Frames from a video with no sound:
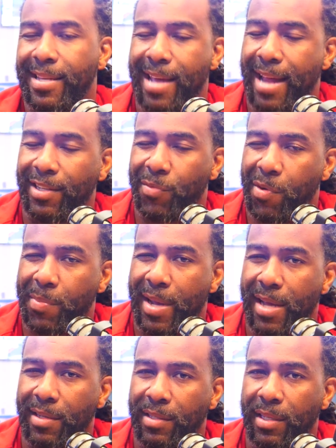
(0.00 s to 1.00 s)
I just work
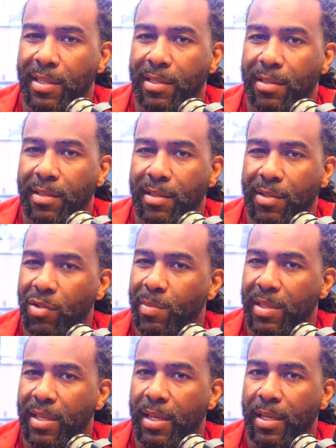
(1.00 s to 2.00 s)
behind the scenes and do
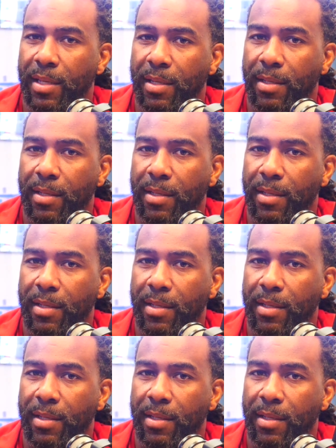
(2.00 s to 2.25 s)
my thing.